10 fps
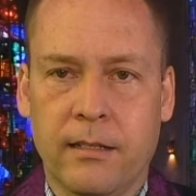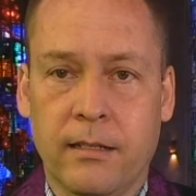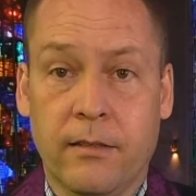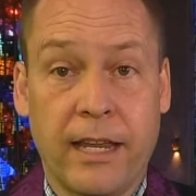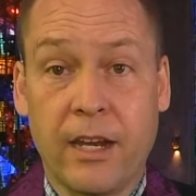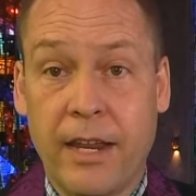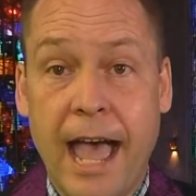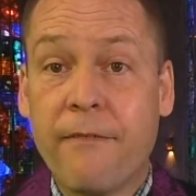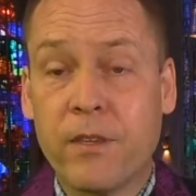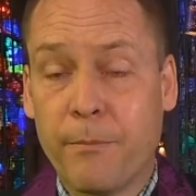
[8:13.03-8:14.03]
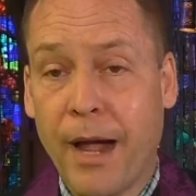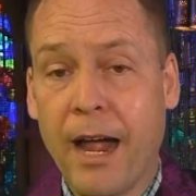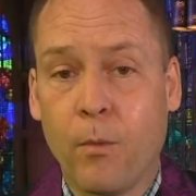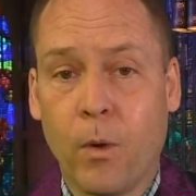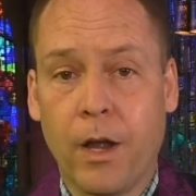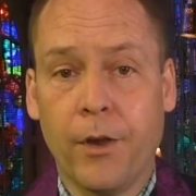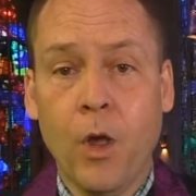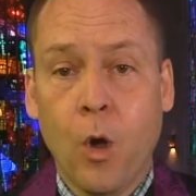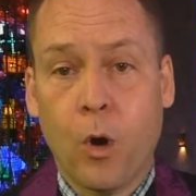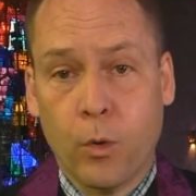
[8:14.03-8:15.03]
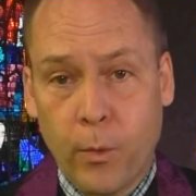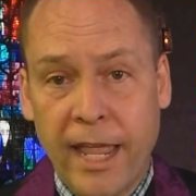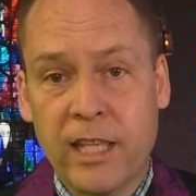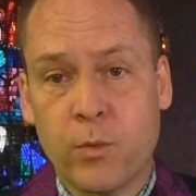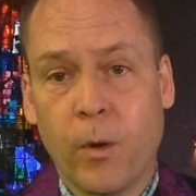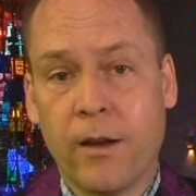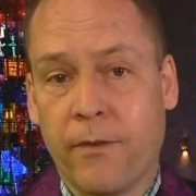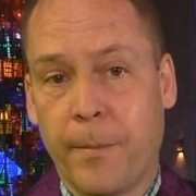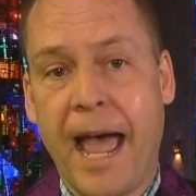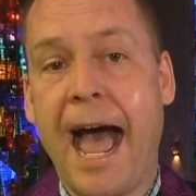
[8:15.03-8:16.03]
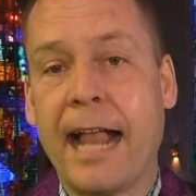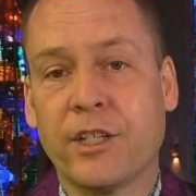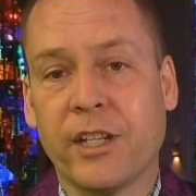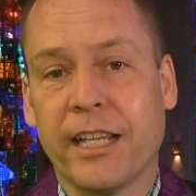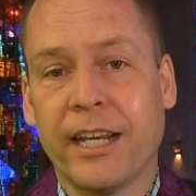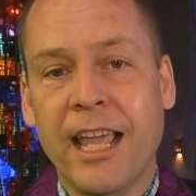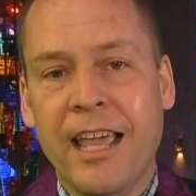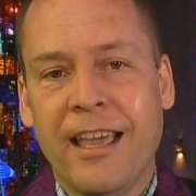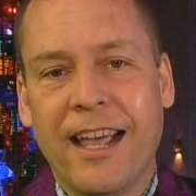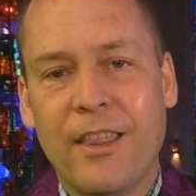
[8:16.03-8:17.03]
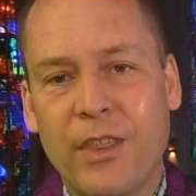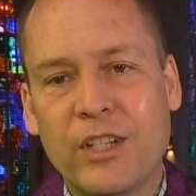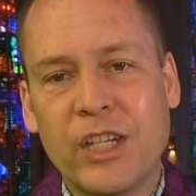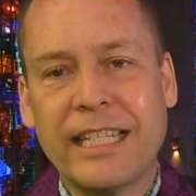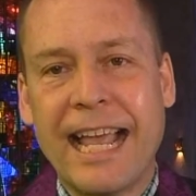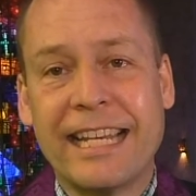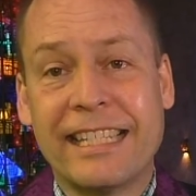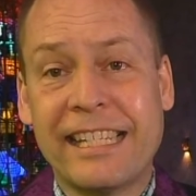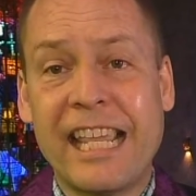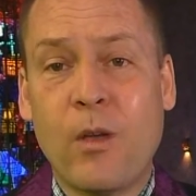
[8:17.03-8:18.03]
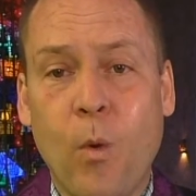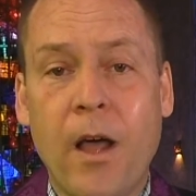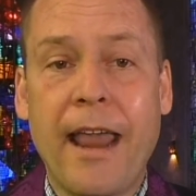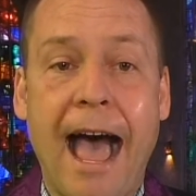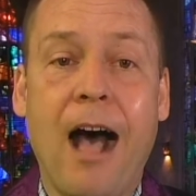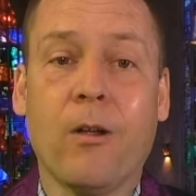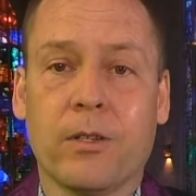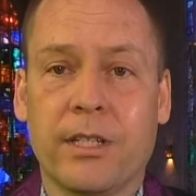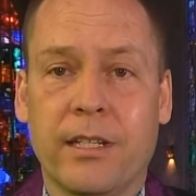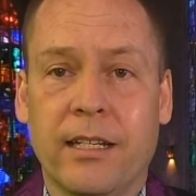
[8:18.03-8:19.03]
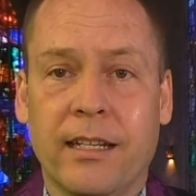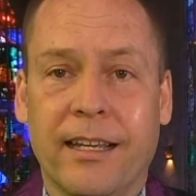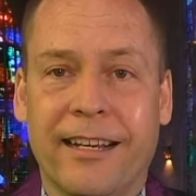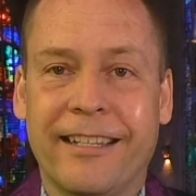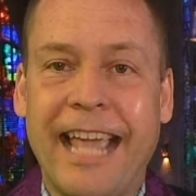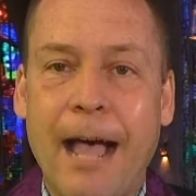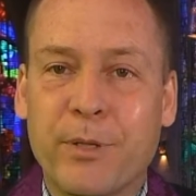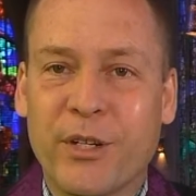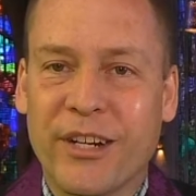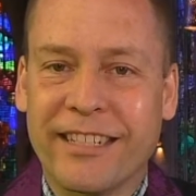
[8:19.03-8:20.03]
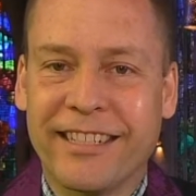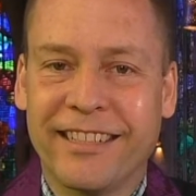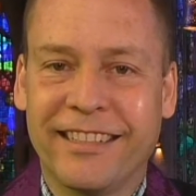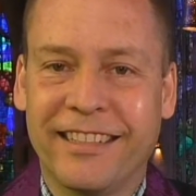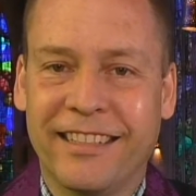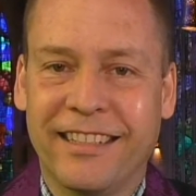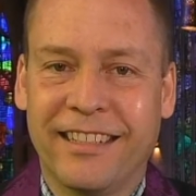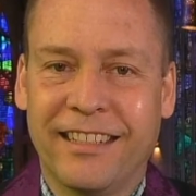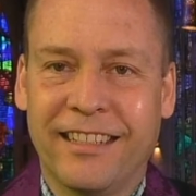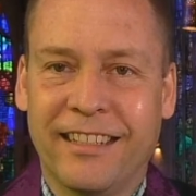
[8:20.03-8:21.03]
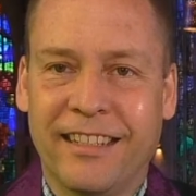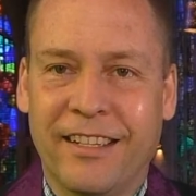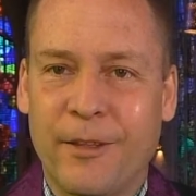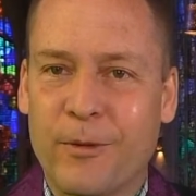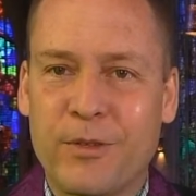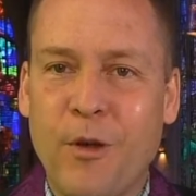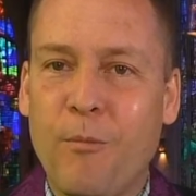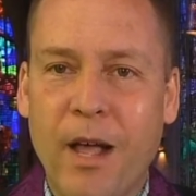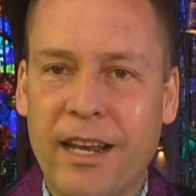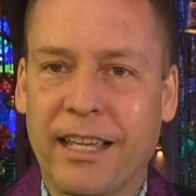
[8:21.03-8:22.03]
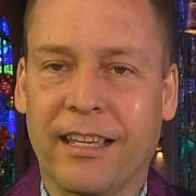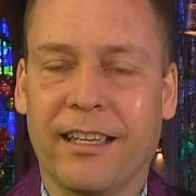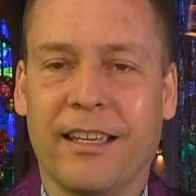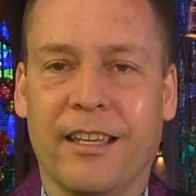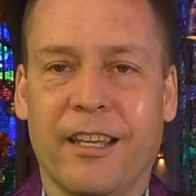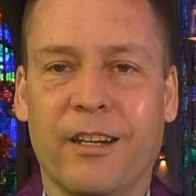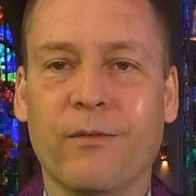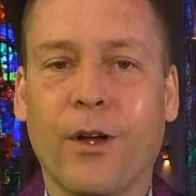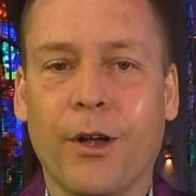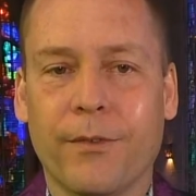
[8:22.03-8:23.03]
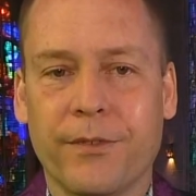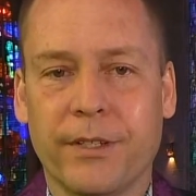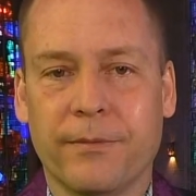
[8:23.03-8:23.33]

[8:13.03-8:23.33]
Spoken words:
They didn't have to buy one or raise one from a hatchling. They just had to seek one out and capture it. There was no money involved.